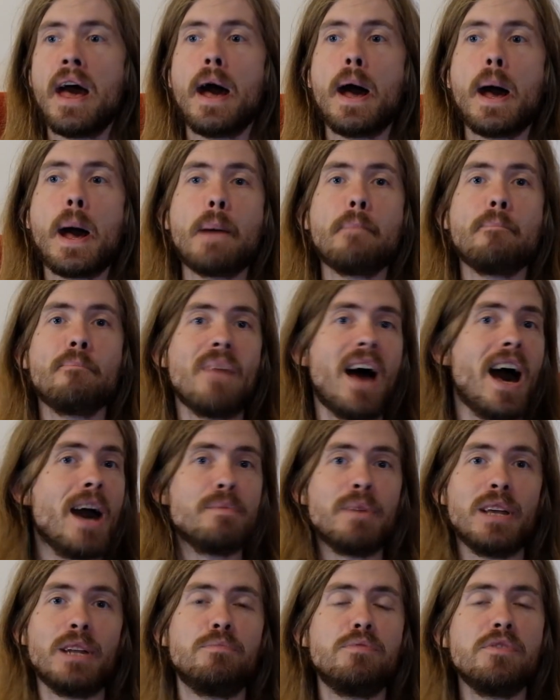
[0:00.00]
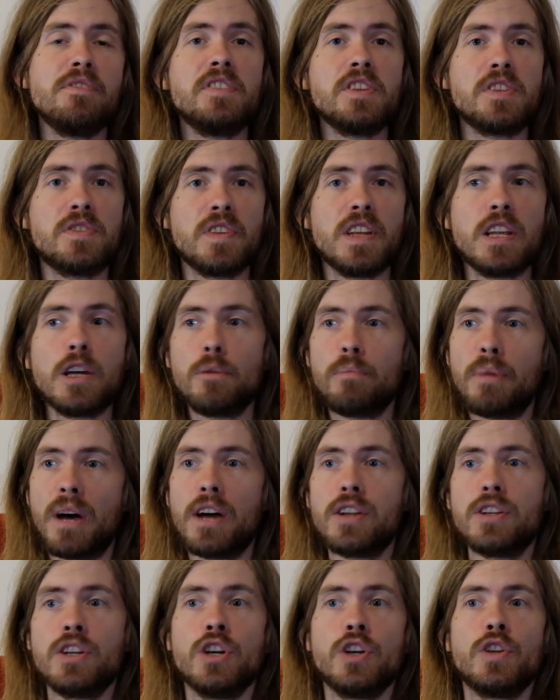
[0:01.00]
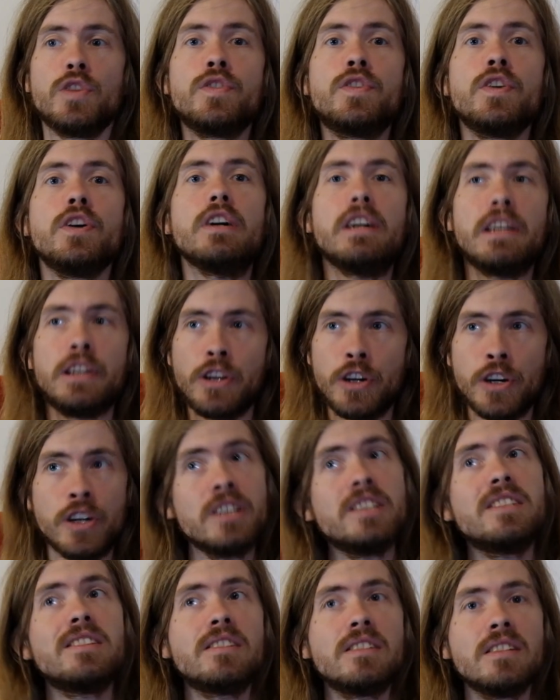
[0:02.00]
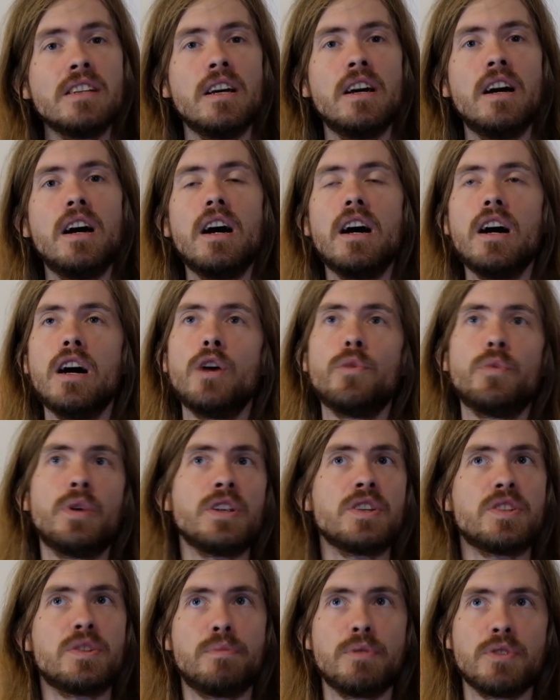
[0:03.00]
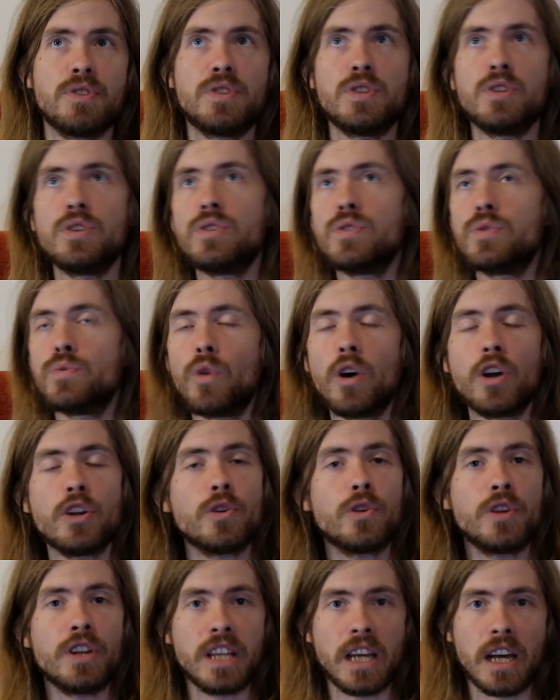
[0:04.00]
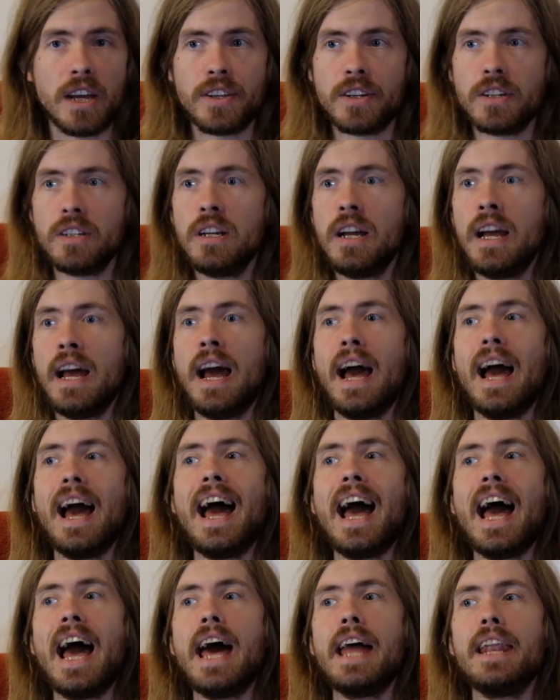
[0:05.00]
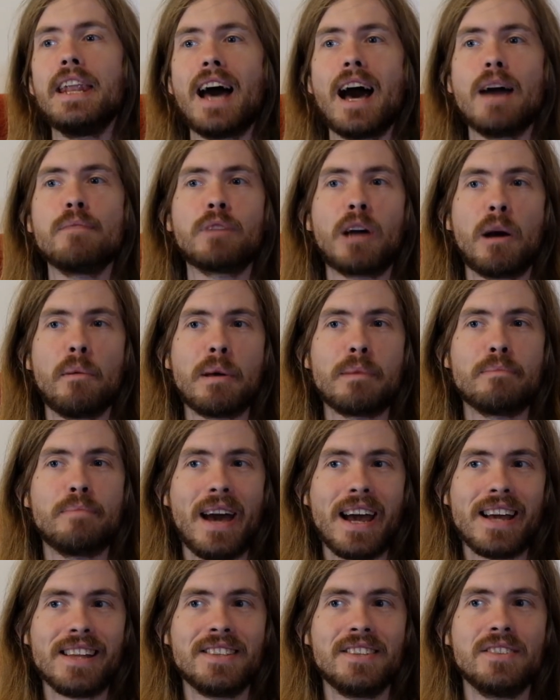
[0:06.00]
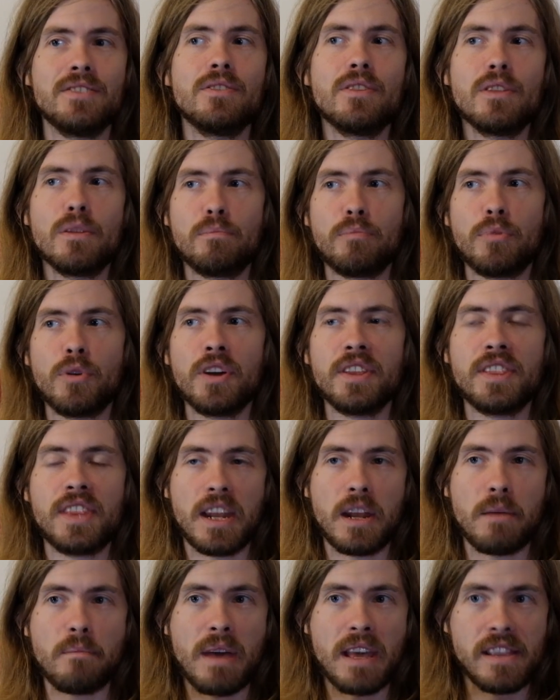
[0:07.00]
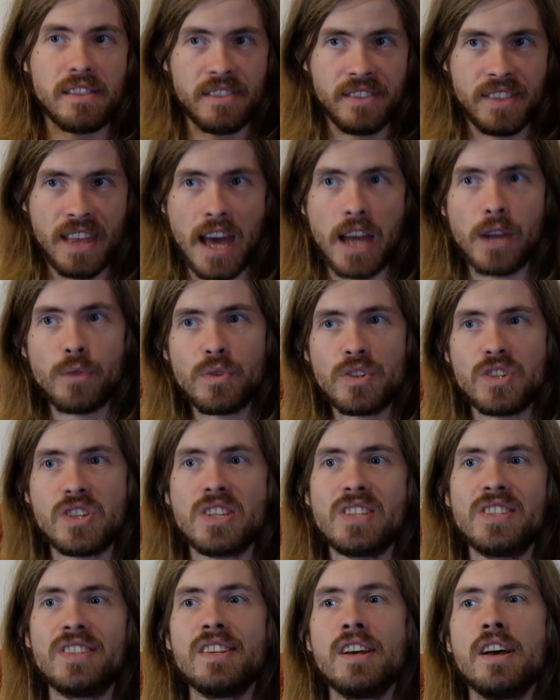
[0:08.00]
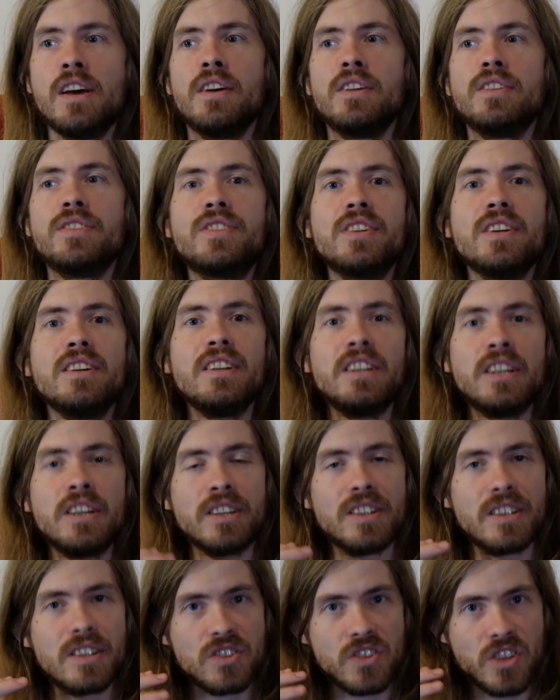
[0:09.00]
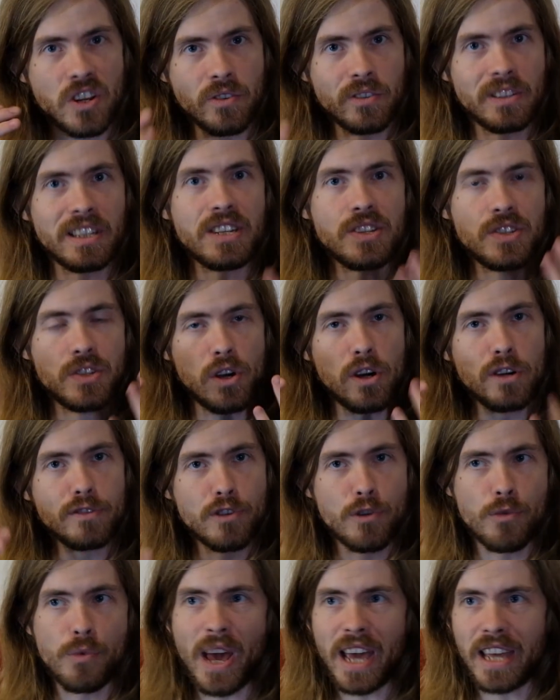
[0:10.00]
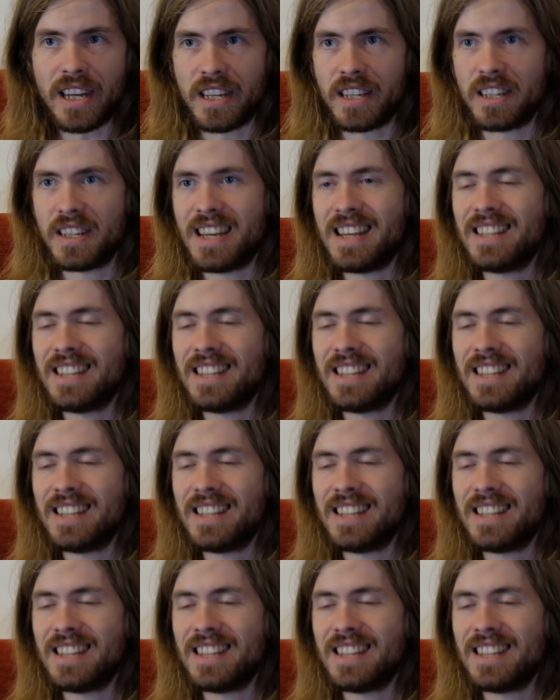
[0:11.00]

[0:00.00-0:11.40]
I made a previous video about de and het, when you're supposed to use one or the other, and I'm coming back to the point that I made then, which is de and het generally is overrated.